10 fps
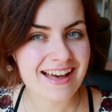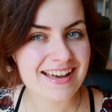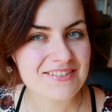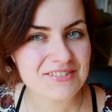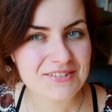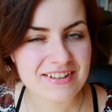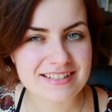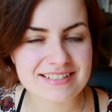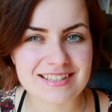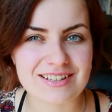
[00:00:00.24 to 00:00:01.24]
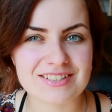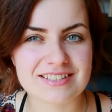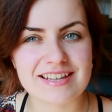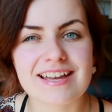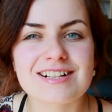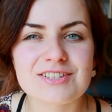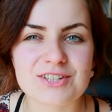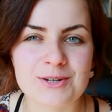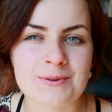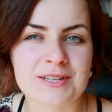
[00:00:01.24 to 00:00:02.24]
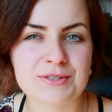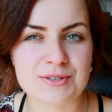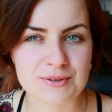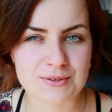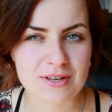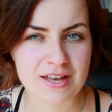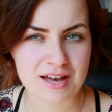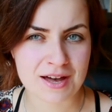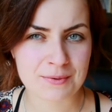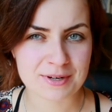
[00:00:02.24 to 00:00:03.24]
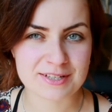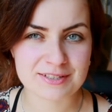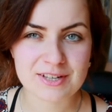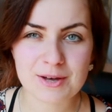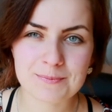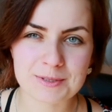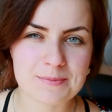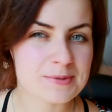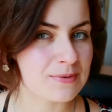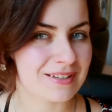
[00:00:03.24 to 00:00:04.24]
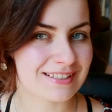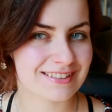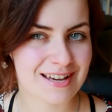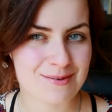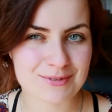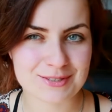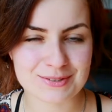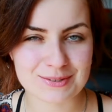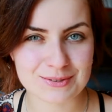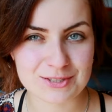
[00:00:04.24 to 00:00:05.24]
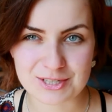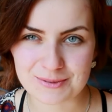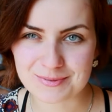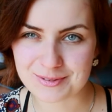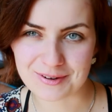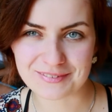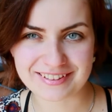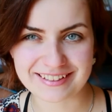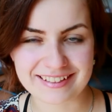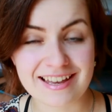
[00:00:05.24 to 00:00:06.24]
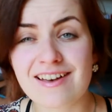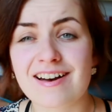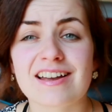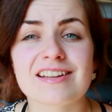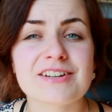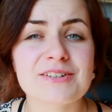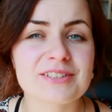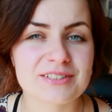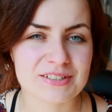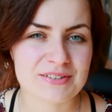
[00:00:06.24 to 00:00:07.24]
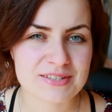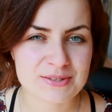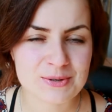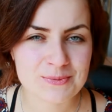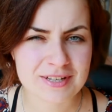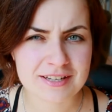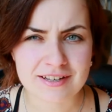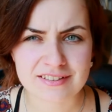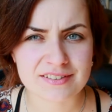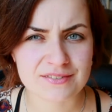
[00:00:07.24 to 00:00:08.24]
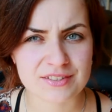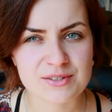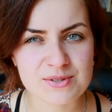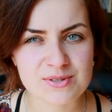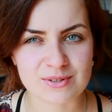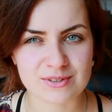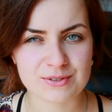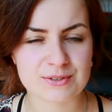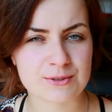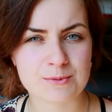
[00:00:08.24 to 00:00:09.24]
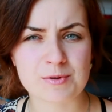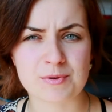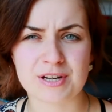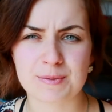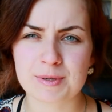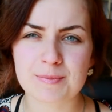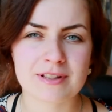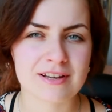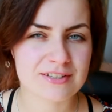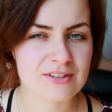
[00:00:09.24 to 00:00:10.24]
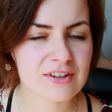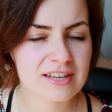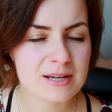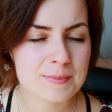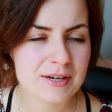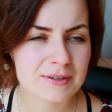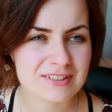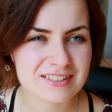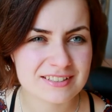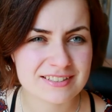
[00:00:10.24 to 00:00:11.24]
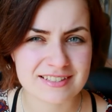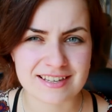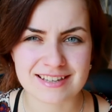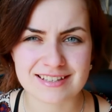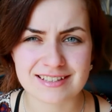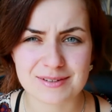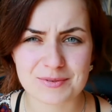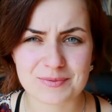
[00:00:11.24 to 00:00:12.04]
Hi everyone, so today I'll share with you our top tips when it comes to cheap traveling. I know that there are so many other videos on YouTube where people are talking about this and